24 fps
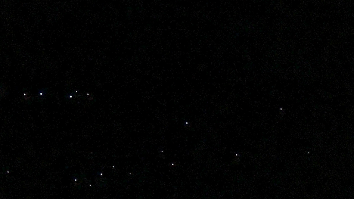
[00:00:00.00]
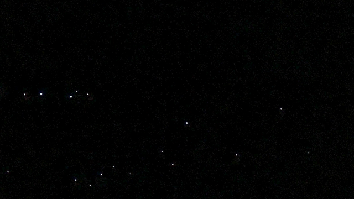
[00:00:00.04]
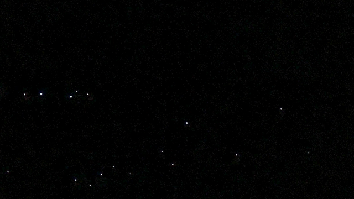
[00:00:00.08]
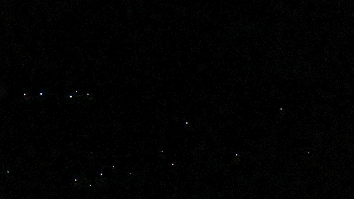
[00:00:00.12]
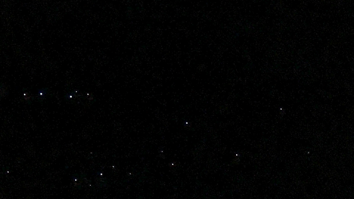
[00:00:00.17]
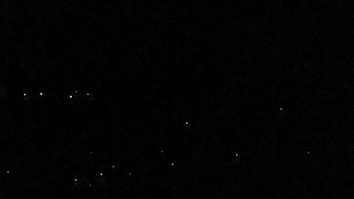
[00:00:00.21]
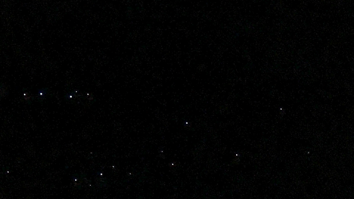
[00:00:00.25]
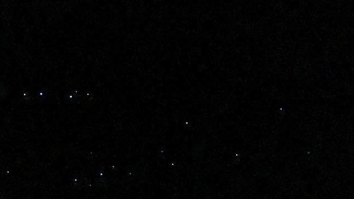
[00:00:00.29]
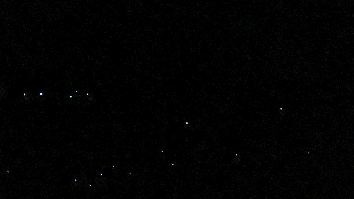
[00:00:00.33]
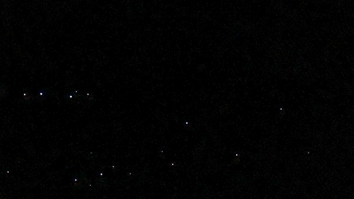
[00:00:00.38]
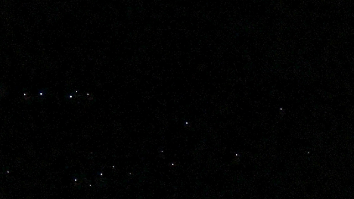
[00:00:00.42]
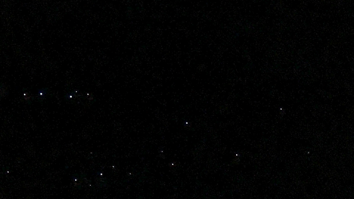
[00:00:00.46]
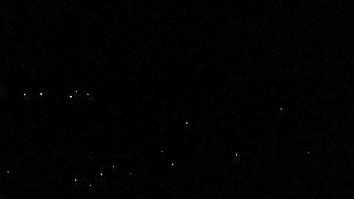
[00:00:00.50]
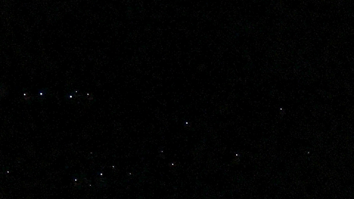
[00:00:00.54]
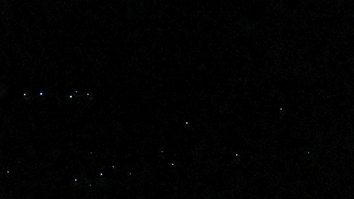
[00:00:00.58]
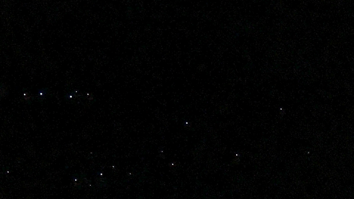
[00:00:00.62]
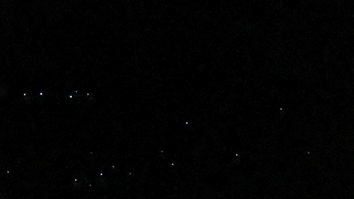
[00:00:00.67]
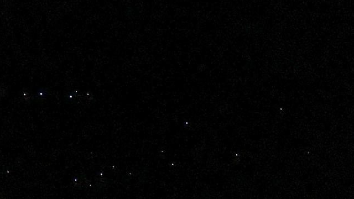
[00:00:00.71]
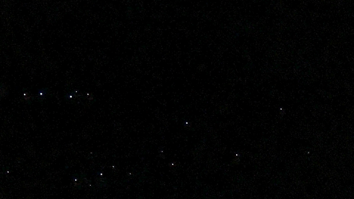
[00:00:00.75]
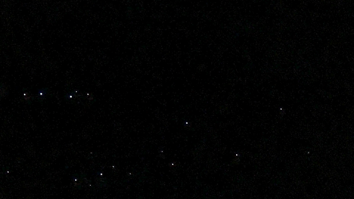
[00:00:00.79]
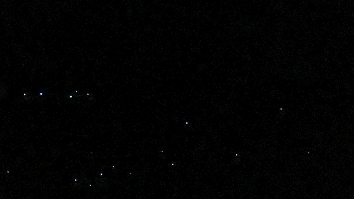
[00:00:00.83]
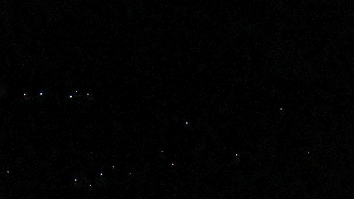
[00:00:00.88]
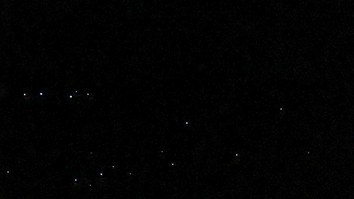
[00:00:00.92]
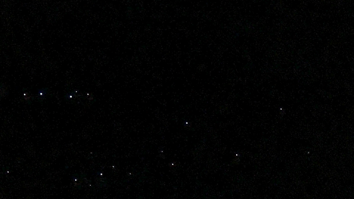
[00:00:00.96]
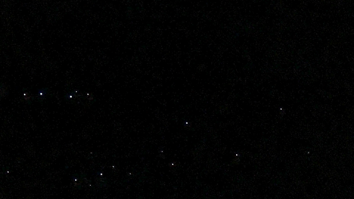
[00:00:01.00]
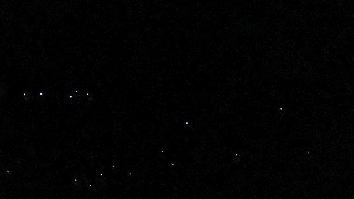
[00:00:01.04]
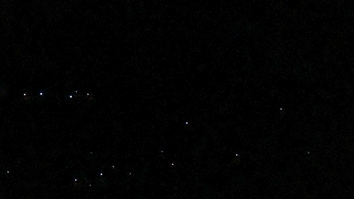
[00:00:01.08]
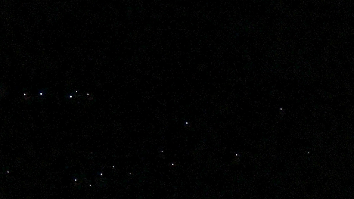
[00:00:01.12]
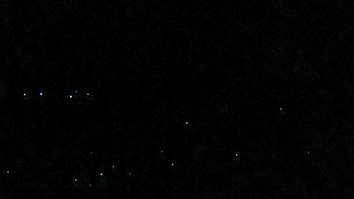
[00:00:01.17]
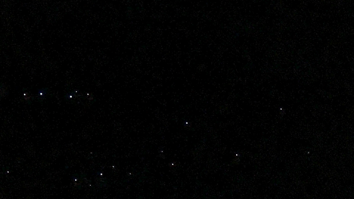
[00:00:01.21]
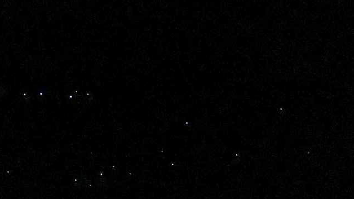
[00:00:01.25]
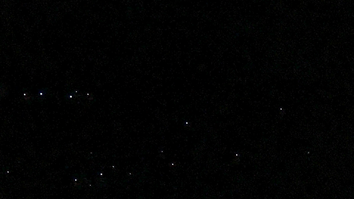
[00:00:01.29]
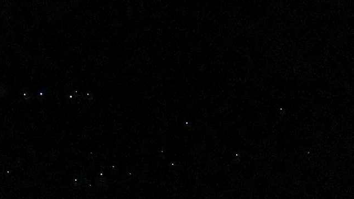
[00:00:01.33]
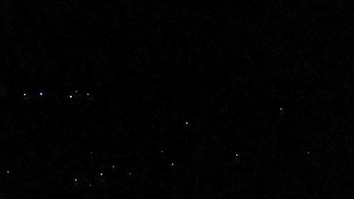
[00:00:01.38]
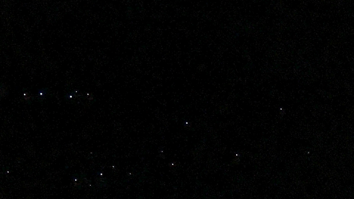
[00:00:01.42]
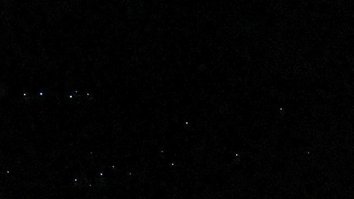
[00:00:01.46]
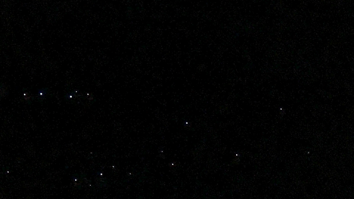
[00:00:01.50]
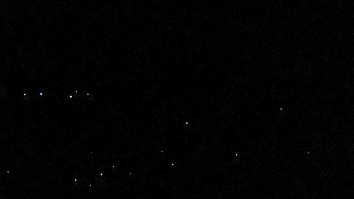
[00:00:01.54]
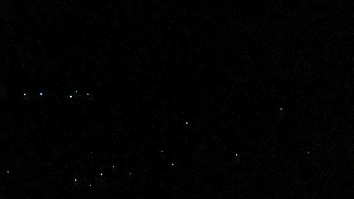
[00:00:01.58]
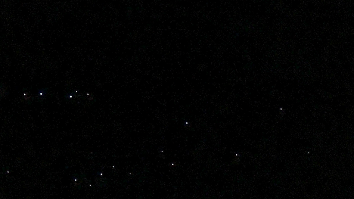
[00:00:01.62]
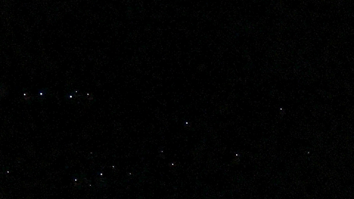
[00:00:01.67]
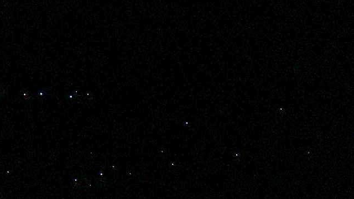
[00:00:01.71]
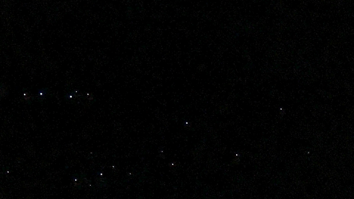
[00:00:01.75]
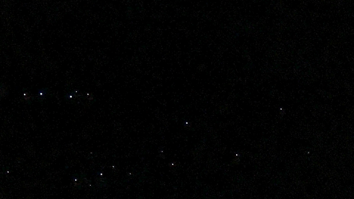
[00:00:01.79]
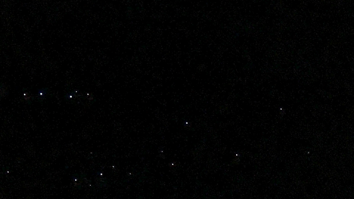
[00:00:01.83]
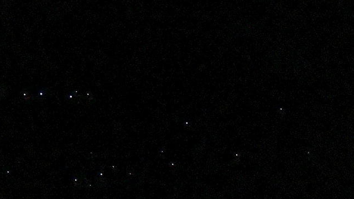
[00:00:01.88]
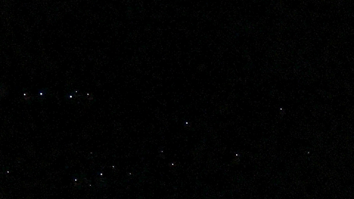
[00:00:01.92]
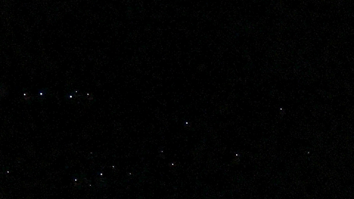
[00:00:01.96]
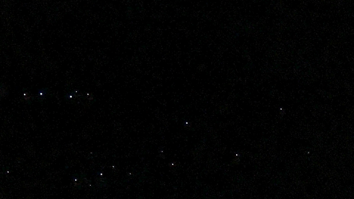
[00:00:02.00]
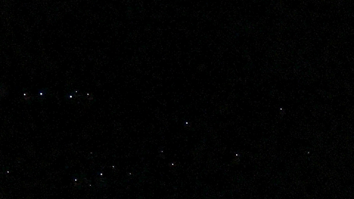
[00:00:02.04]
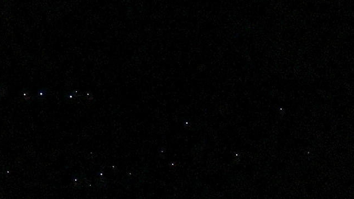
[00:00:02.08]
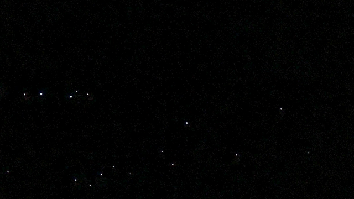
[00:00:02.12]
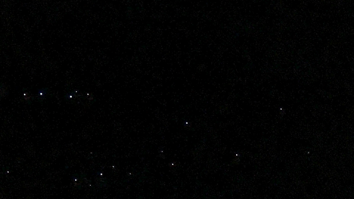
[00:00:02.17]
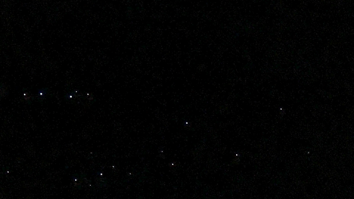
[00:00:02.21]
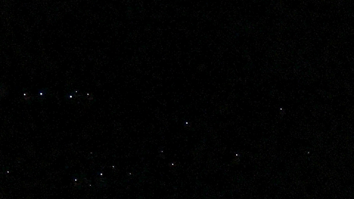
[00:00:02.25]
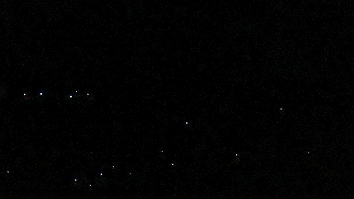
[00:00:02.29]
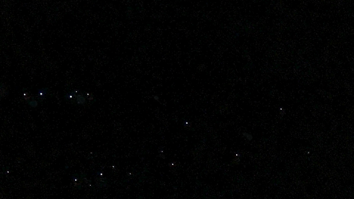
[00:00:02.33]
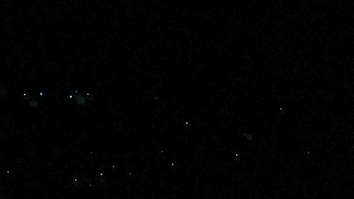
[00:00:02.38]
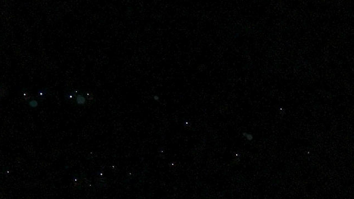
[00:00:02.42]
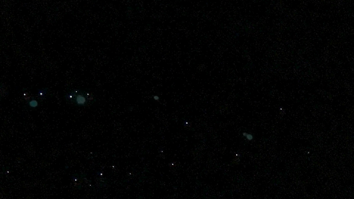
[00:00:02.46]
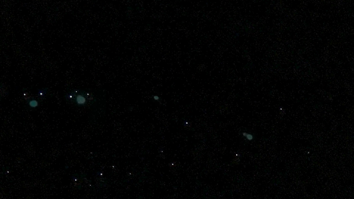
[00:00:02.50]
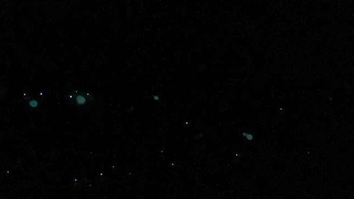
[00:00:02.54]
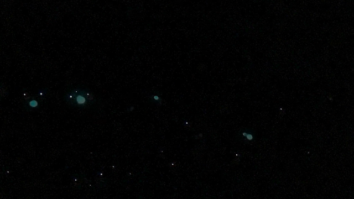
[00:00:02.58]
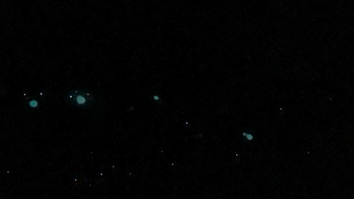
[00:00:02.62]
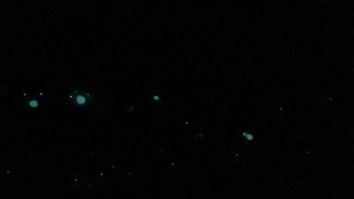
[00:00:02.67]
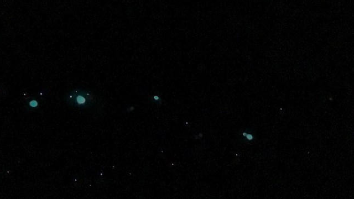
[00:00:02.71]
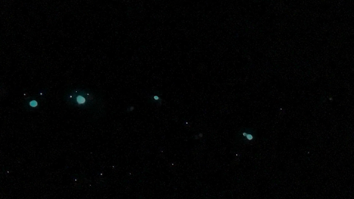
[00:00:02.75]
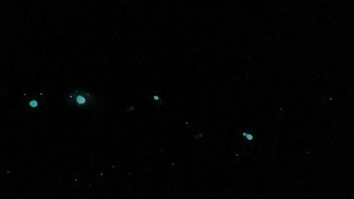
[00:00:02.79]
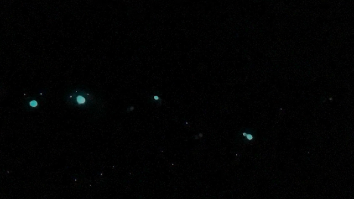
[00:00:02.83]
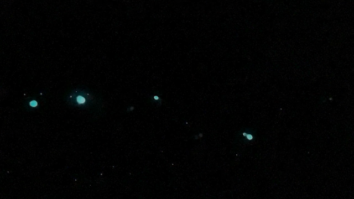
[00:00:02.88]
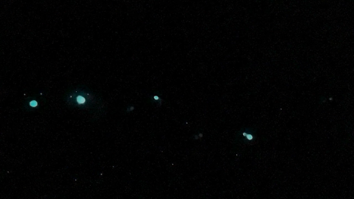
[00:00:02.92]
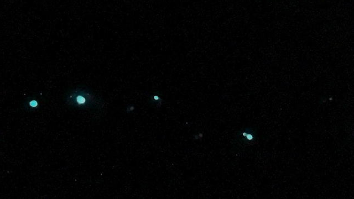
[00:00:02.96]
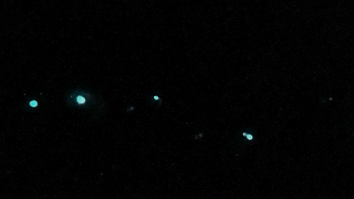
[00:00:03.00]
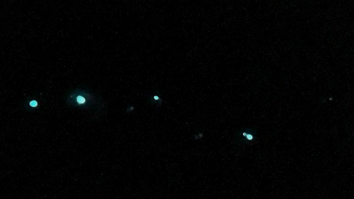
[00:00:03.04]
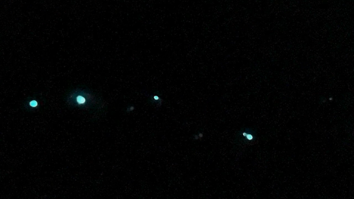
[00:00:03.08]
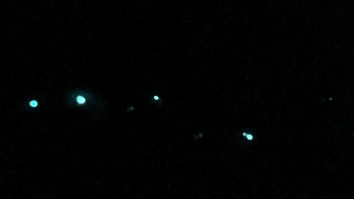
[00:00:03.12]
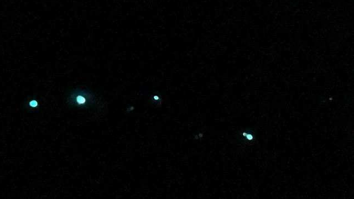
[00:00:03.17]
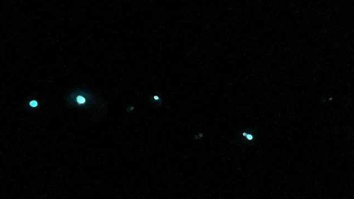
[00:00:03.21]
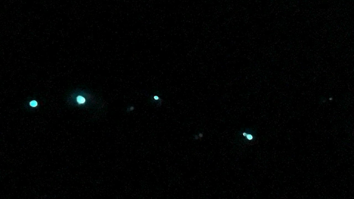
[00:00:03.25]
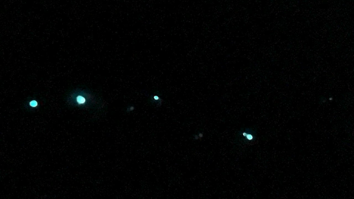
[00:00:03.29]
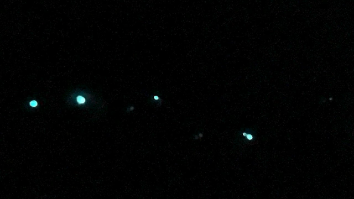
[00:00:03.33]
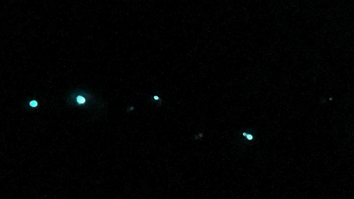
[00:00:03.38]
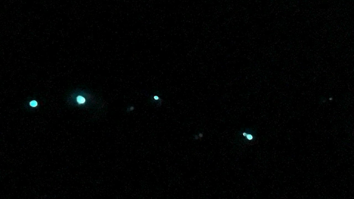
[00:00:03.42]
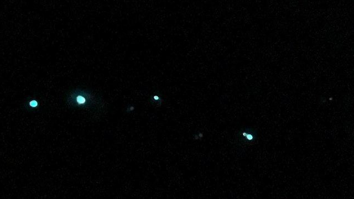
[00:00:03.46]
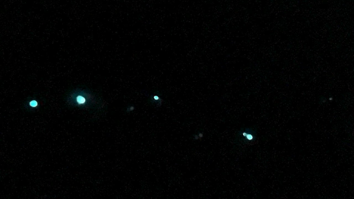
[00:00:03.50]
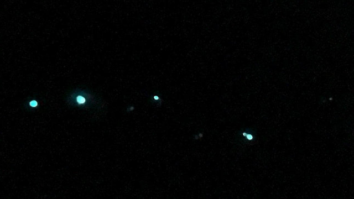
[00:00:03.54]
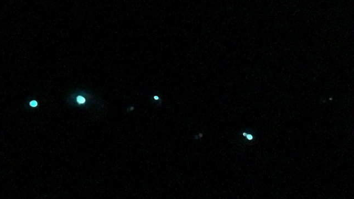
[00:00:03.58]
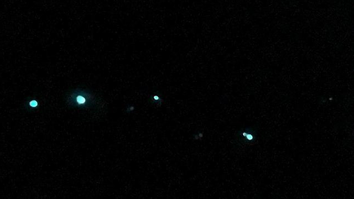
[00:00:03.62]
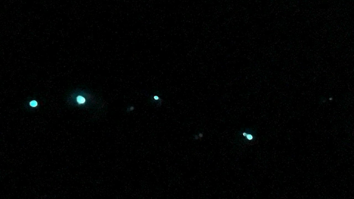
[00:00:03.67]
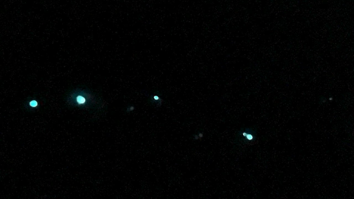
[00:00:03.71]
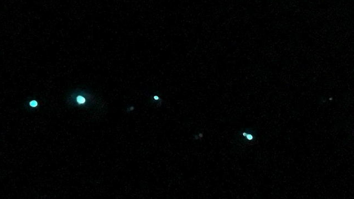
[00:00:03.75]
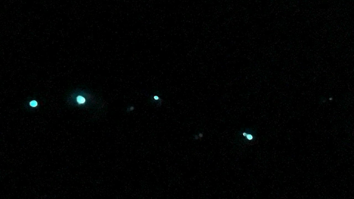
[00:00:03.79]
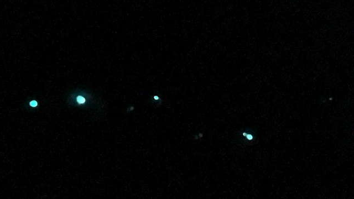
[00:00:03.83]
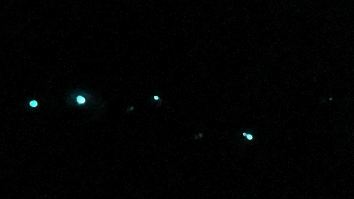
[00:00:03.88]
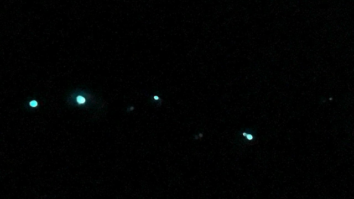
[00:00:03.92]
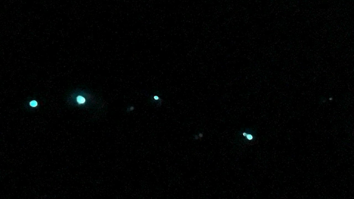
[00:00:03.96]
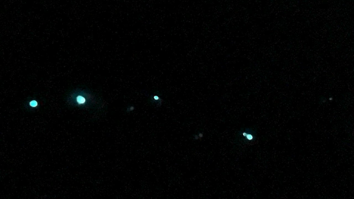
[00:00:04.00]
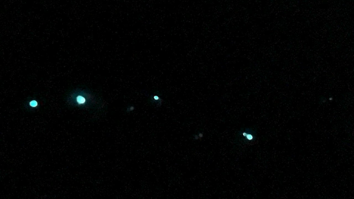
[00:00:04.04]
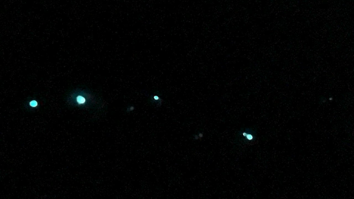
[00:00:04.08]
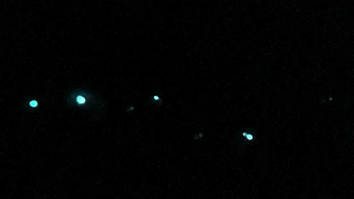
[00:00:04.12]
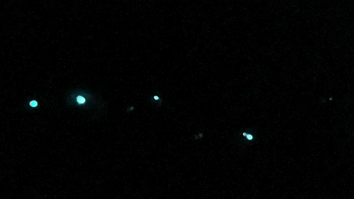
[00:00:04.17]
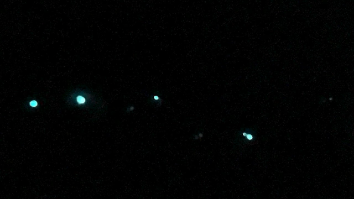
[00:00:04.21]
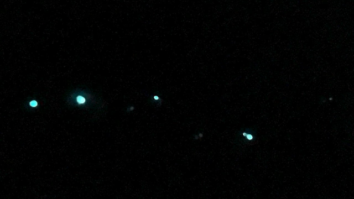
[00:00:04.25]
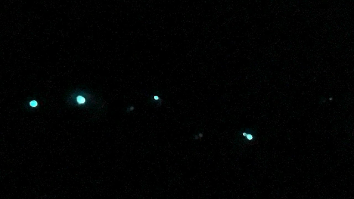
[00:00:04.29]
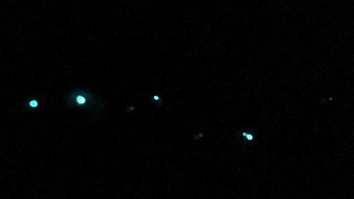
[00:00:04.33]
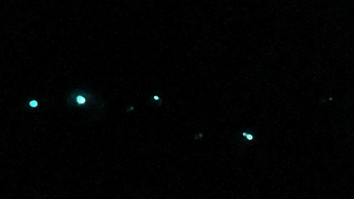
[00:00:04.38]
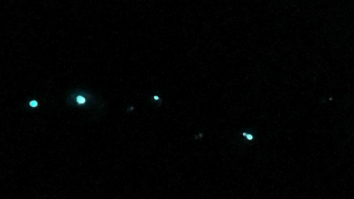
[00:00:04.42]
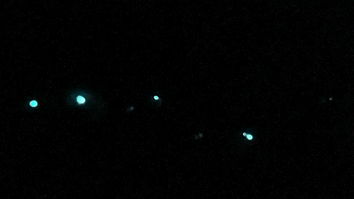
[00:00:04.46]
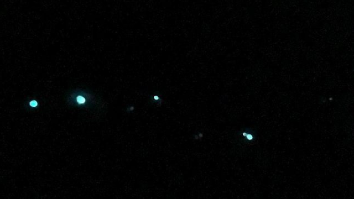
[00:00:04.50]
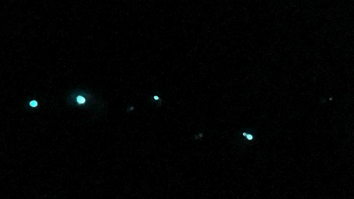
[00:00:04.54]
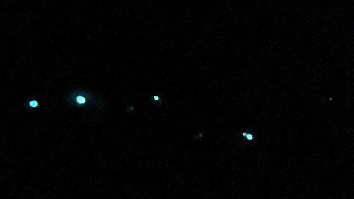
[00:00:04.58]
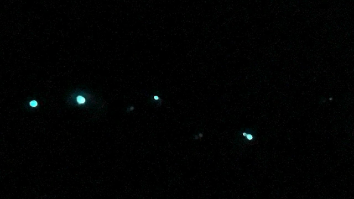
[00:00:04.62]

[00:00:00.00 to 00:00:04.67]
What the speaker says: Nobody's mouth can be seen.